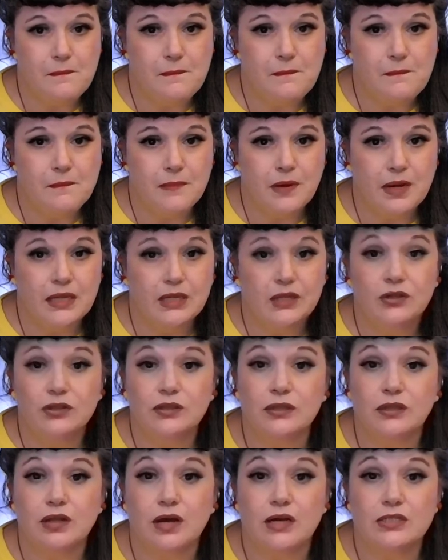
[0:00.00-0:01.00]
he could have
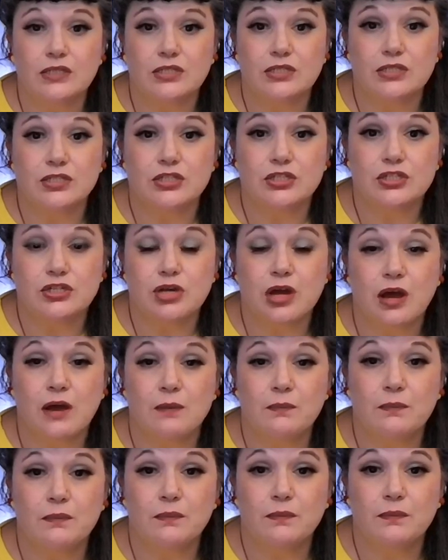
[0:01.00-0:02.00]
lost his job.
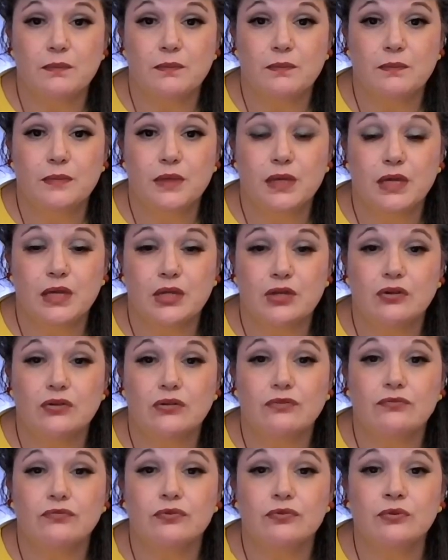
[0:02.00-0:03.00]
It could
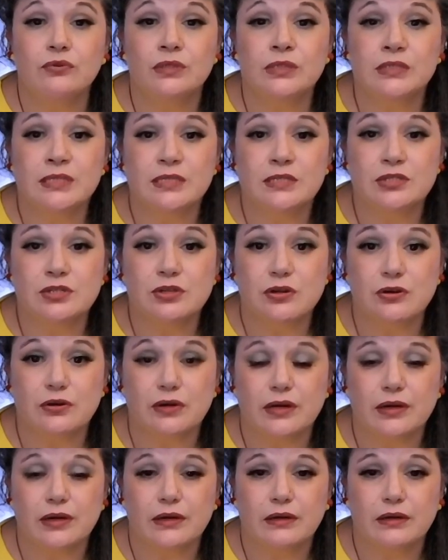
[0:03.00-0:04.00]
have ruined his
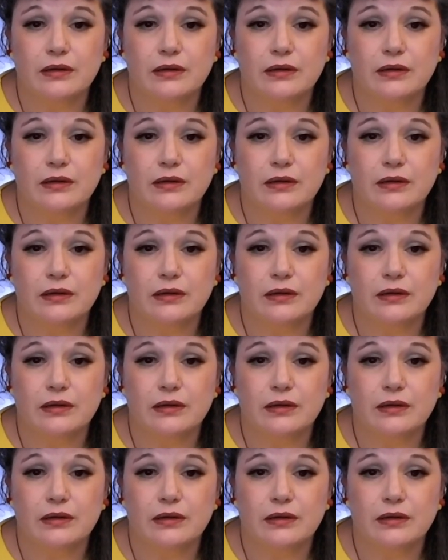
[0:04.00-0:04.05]
career.